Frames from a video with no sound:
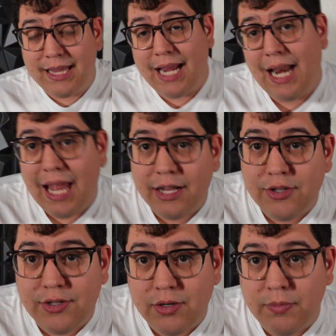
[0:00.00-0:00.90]
that I like
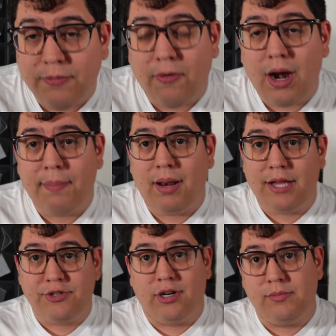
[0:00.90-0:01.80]
to do before I
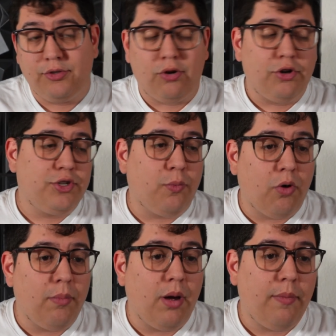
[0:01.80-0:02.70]
play drums or to
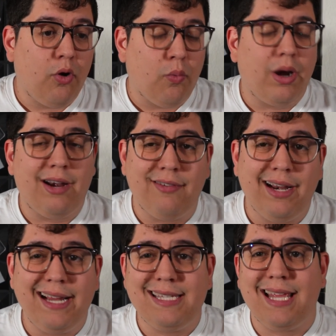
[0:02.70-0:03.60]
warm up or whatever
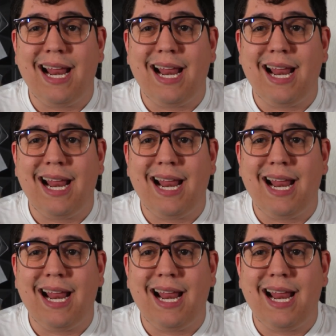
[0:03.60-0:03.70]
is that